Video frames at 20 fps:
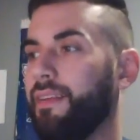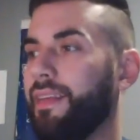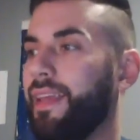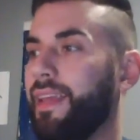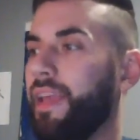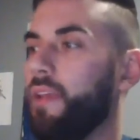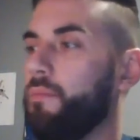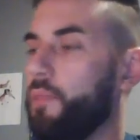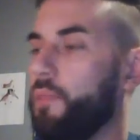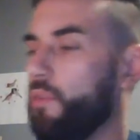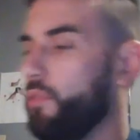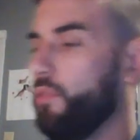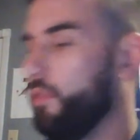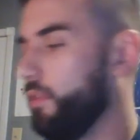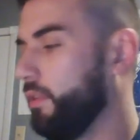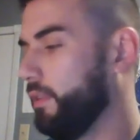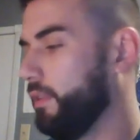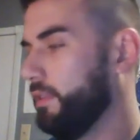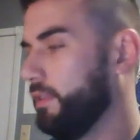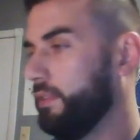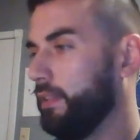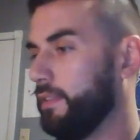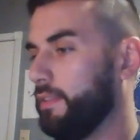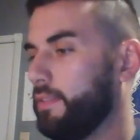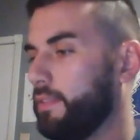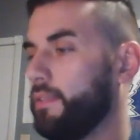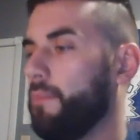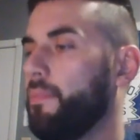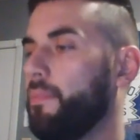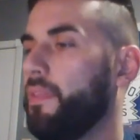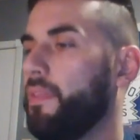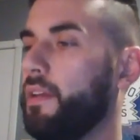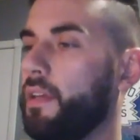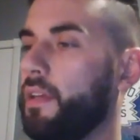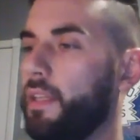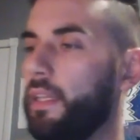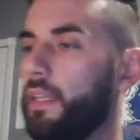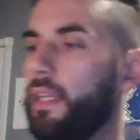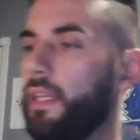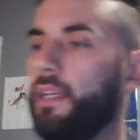game looks
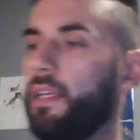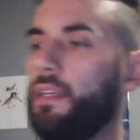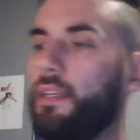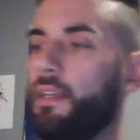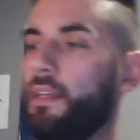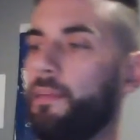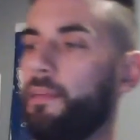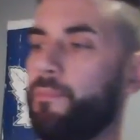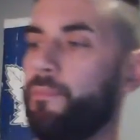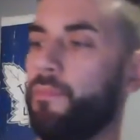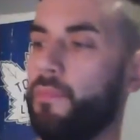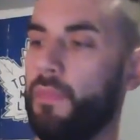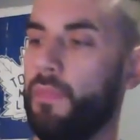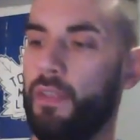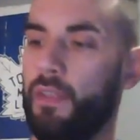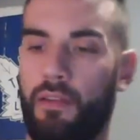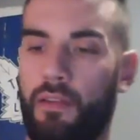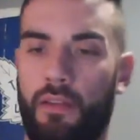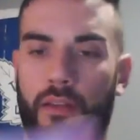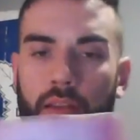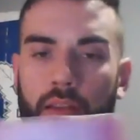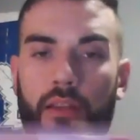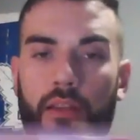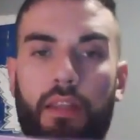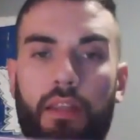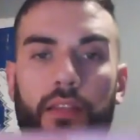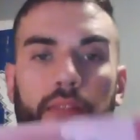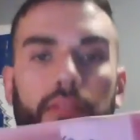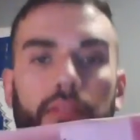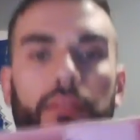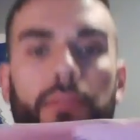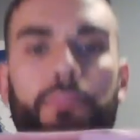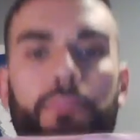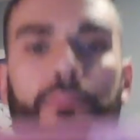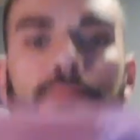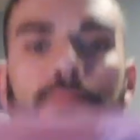something like this.